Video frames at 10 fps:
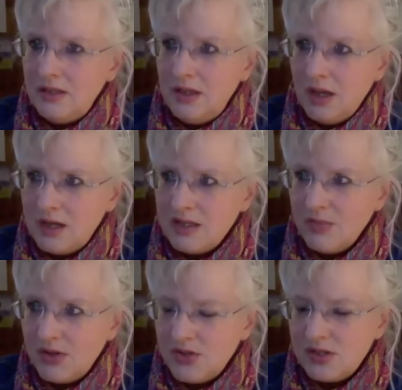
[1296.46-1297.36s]
not as
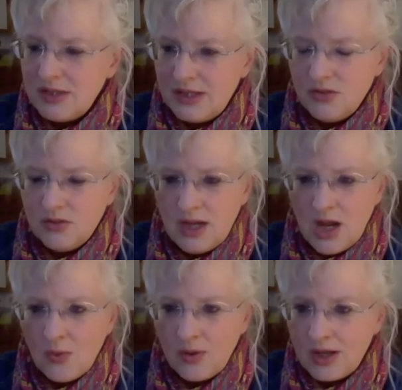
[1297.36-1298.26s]
much as I do
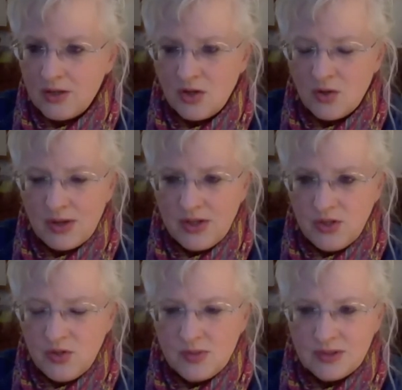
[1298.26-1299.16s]
now. And I don't know about
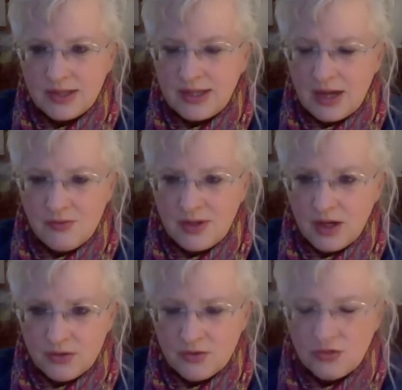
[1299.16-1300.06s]
you, but like every
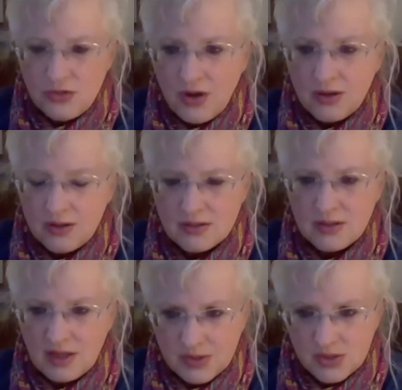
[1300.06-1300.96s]
other thought is
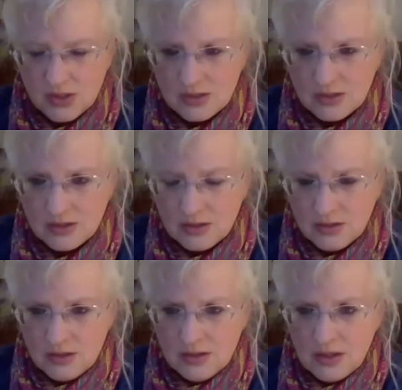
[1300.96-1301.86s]
climate change.
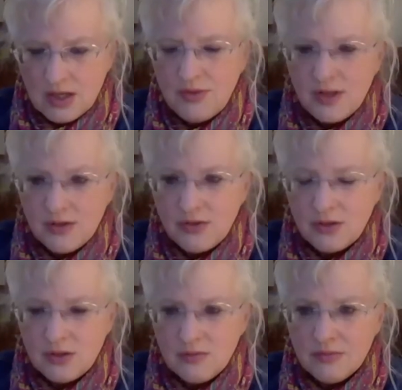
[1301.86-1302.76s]
Every
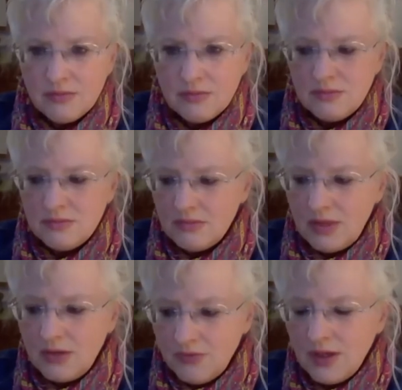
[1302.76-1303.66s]
other,
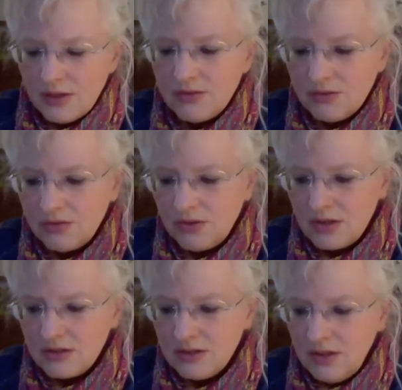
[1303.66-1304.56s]
every other
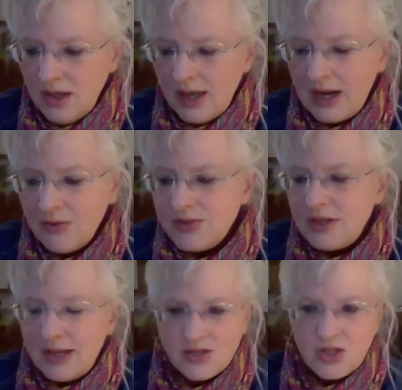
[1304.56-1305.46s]
thought. And I was going
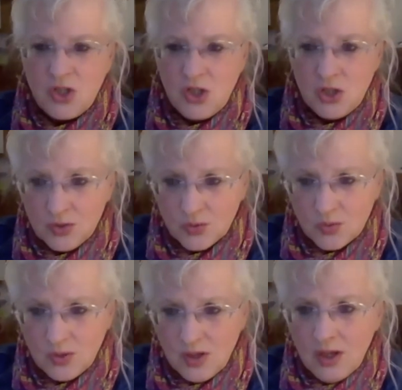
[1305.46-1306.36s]
to ask
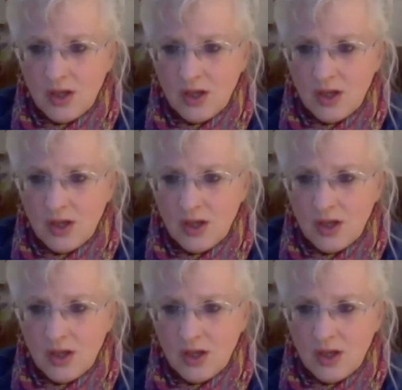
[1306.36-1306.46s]
you